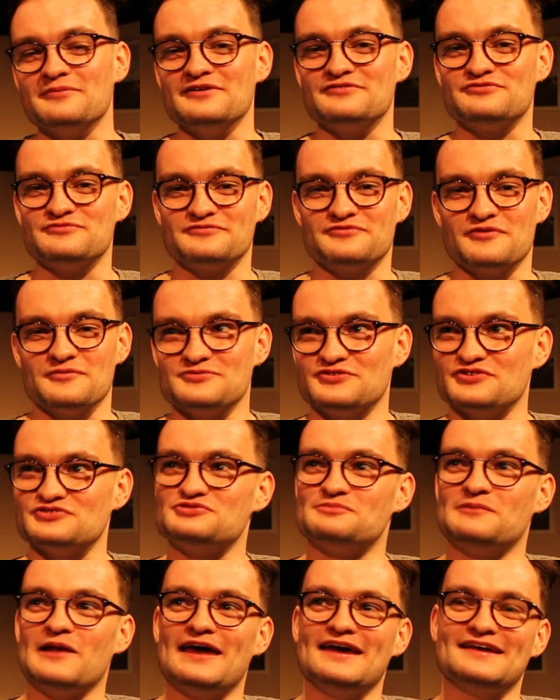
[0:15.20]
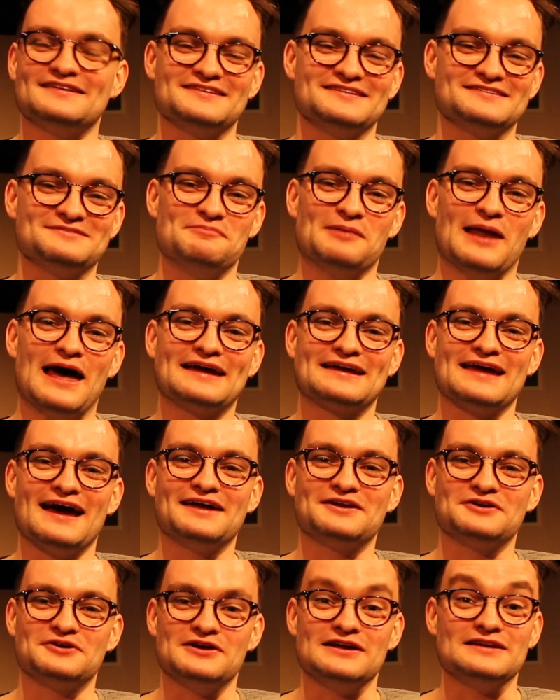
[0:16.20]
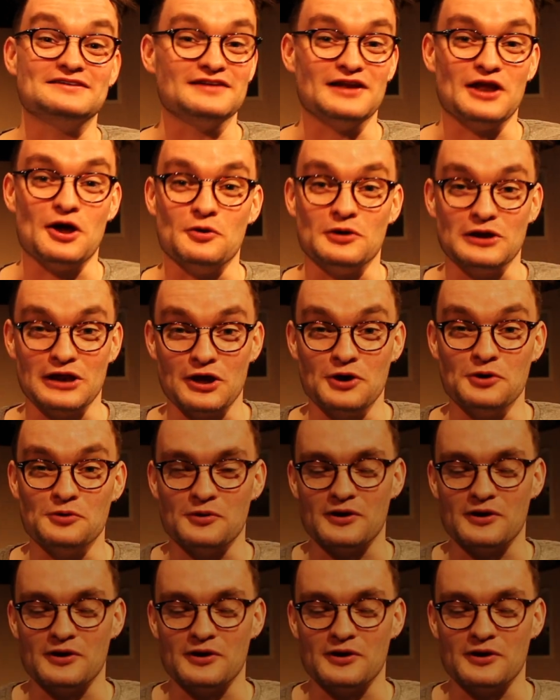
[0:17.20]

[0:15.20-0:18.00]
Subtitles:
me from such plays as Blackadder and Hello Hello,